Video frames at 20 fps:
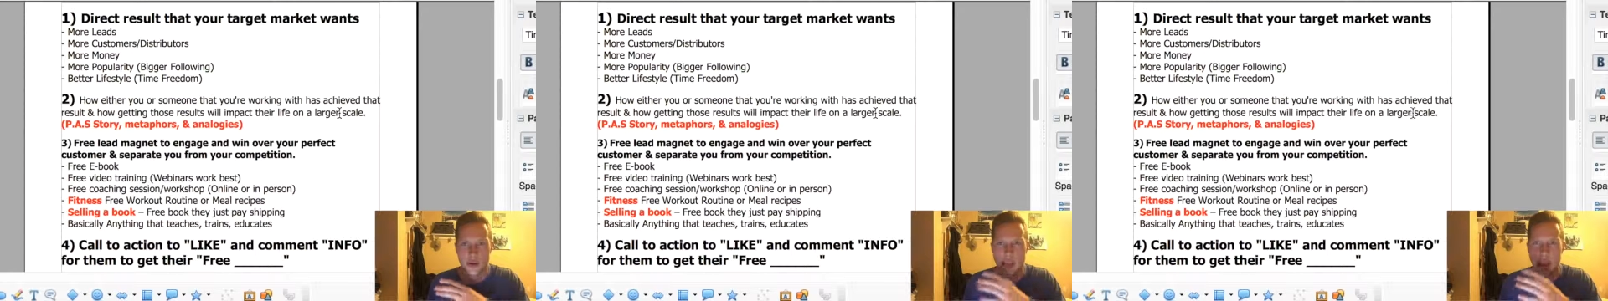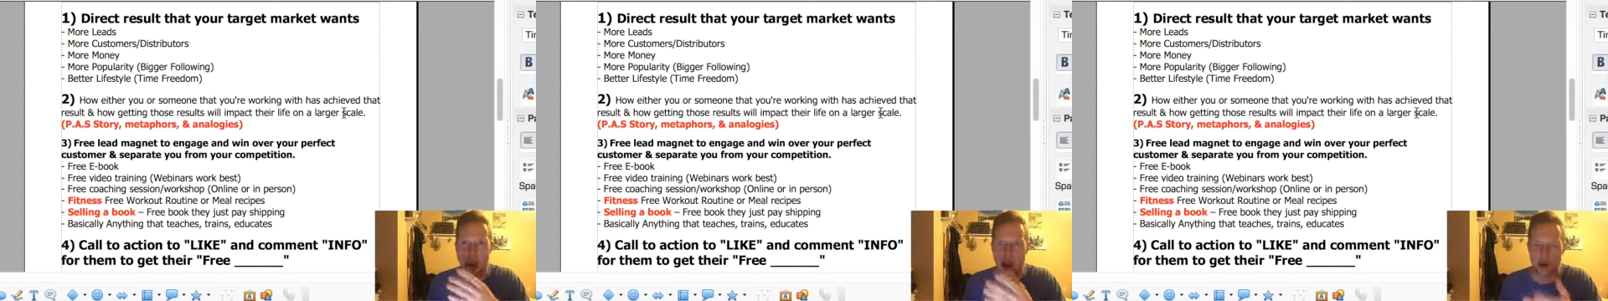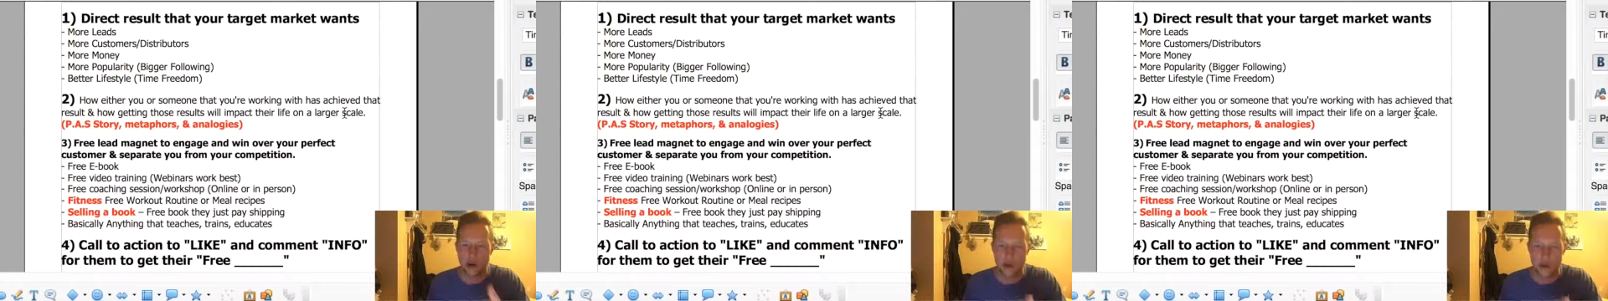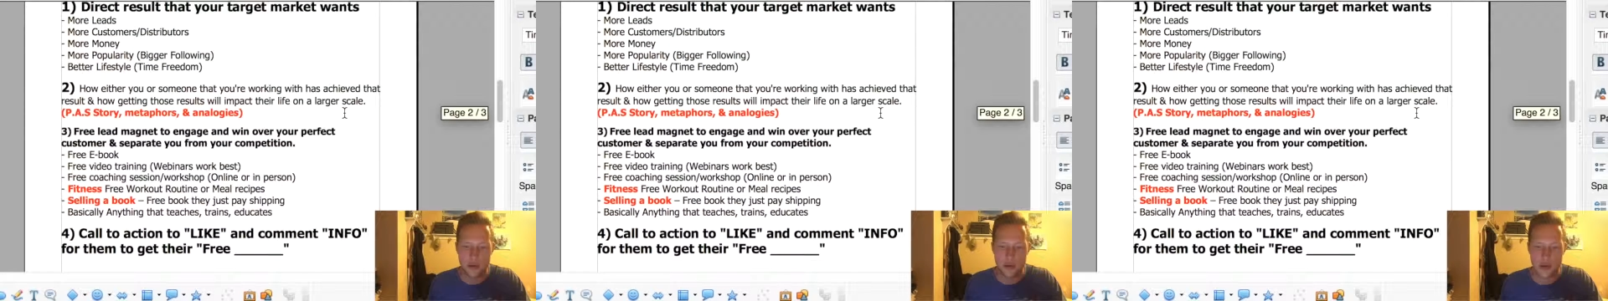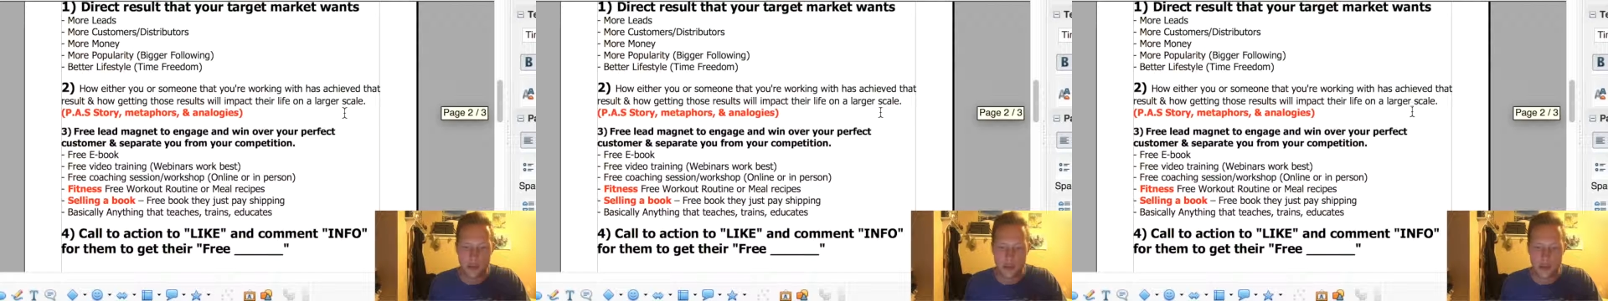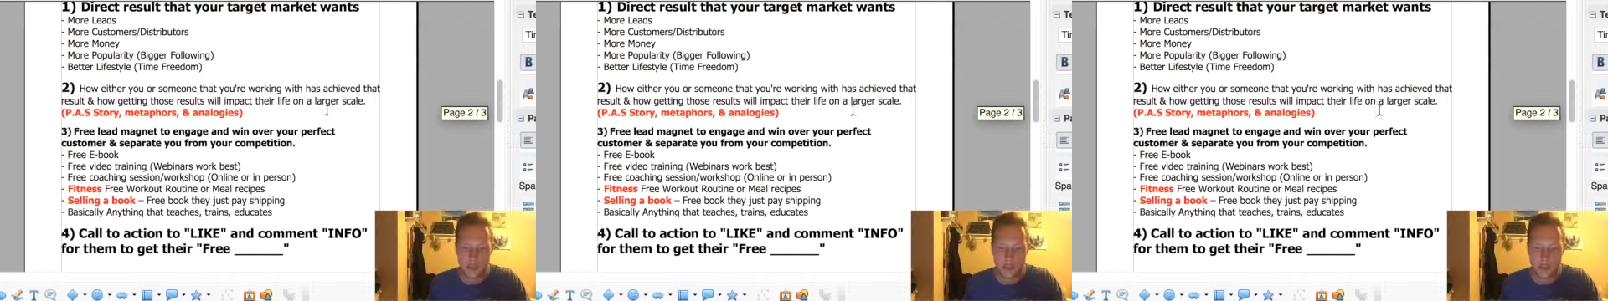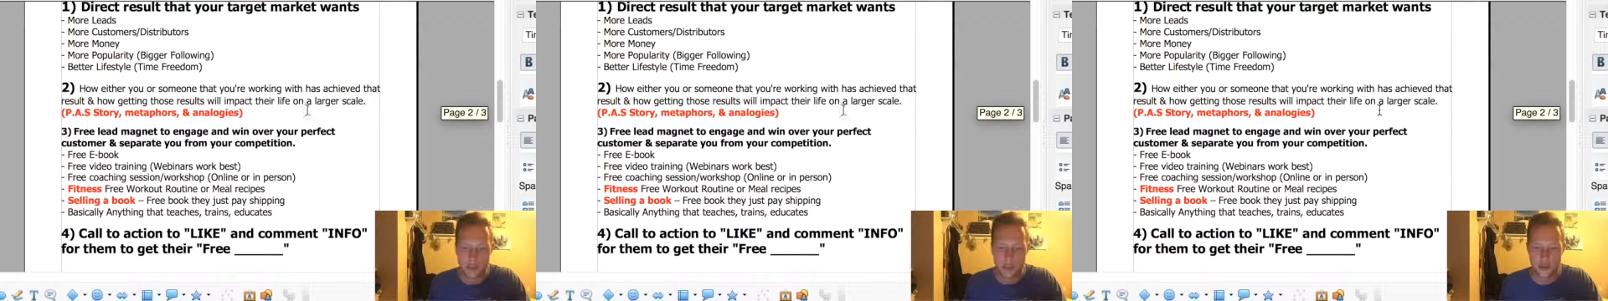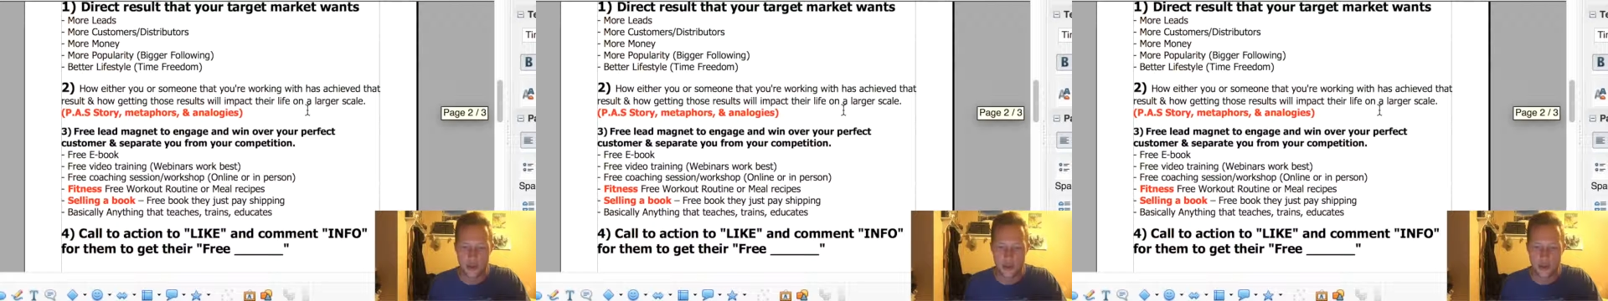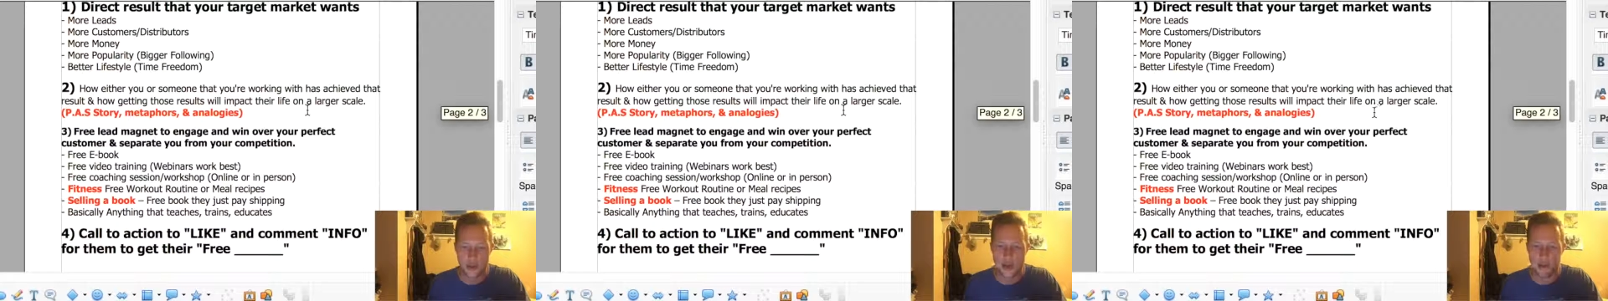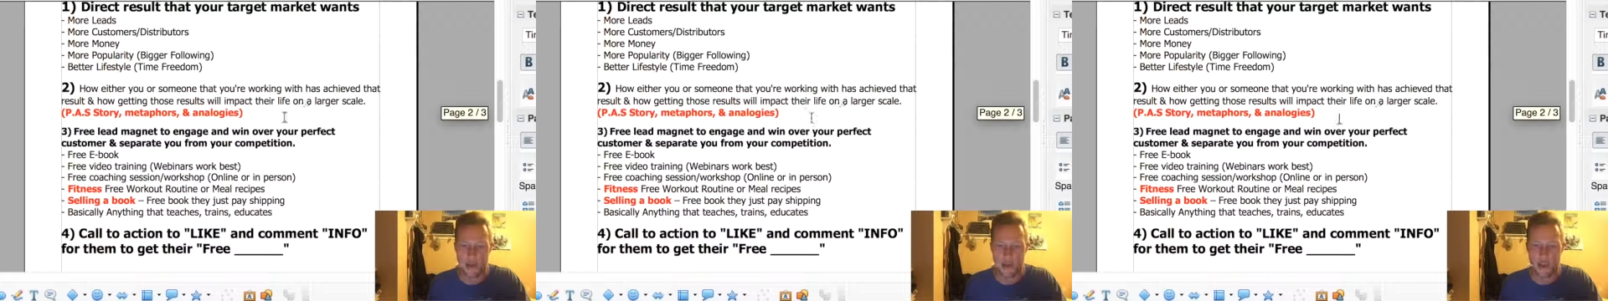And how do you do this? Well, you
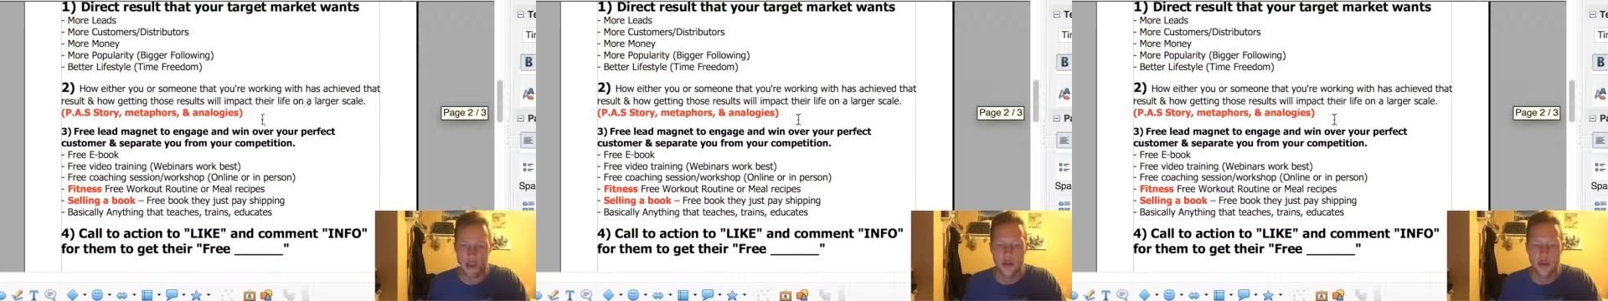simply